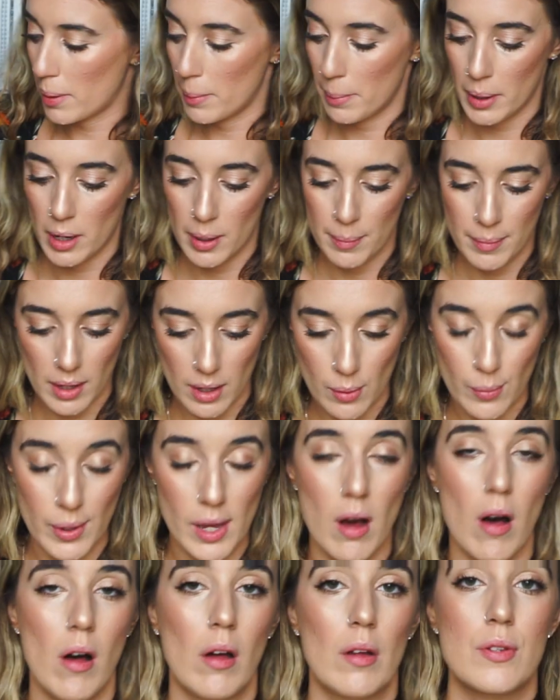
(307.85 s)
compartment we
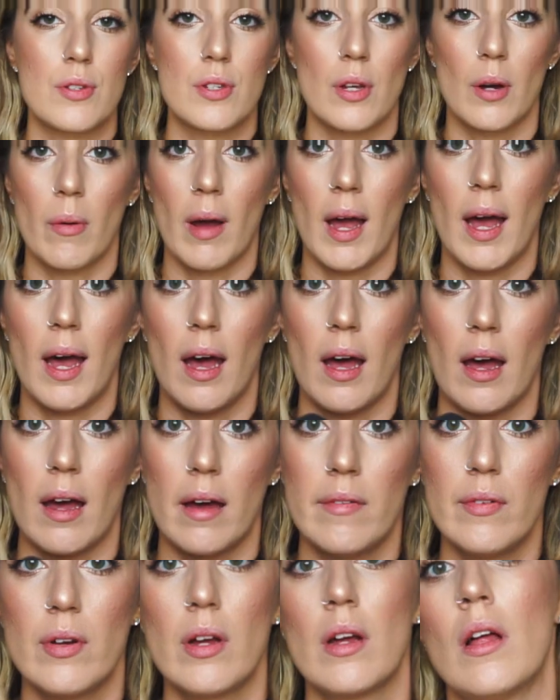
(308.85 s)
also
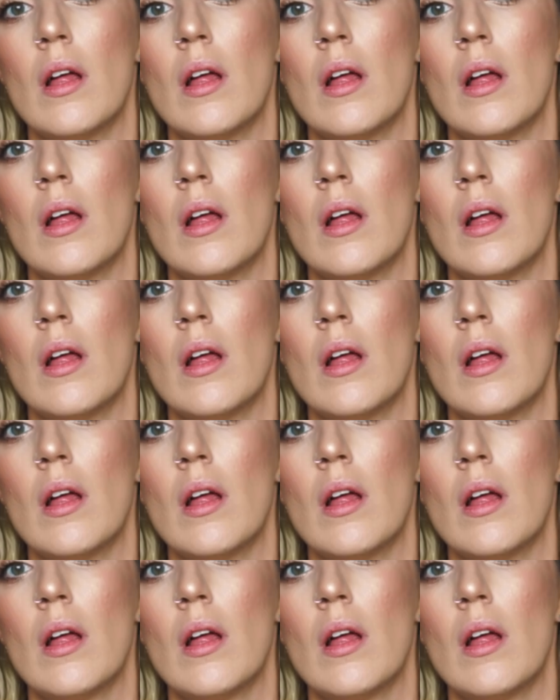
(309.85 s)
have